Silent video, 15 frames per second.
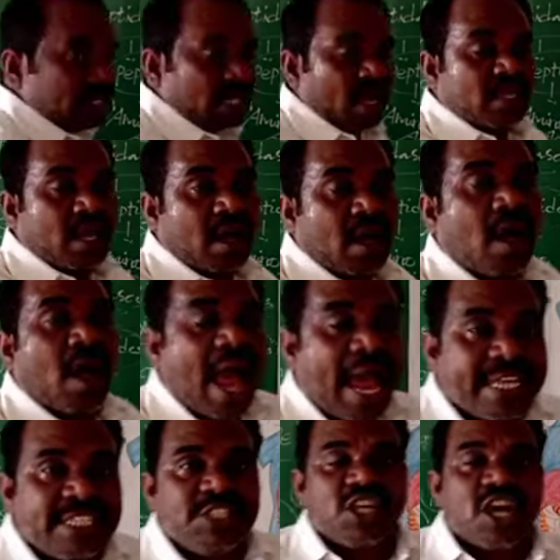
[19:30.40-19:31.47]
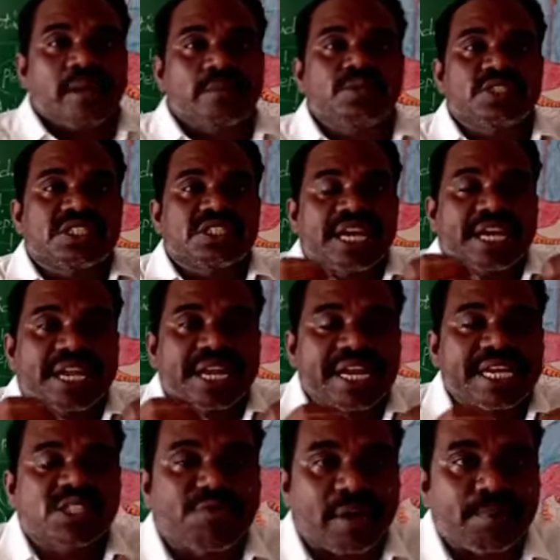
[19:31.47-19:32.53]
are the enzymes
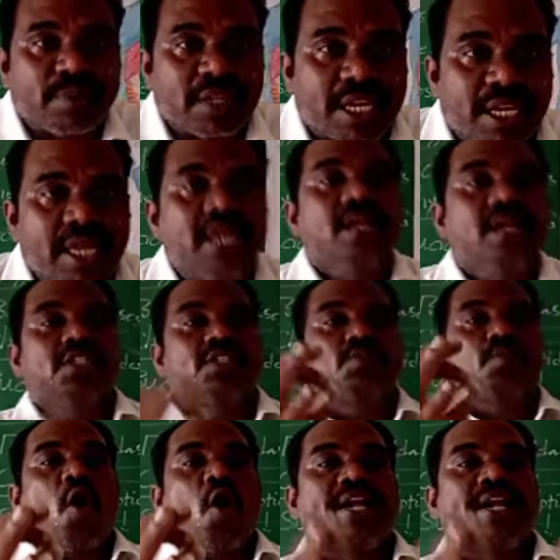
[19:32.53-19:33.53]
secretes from the small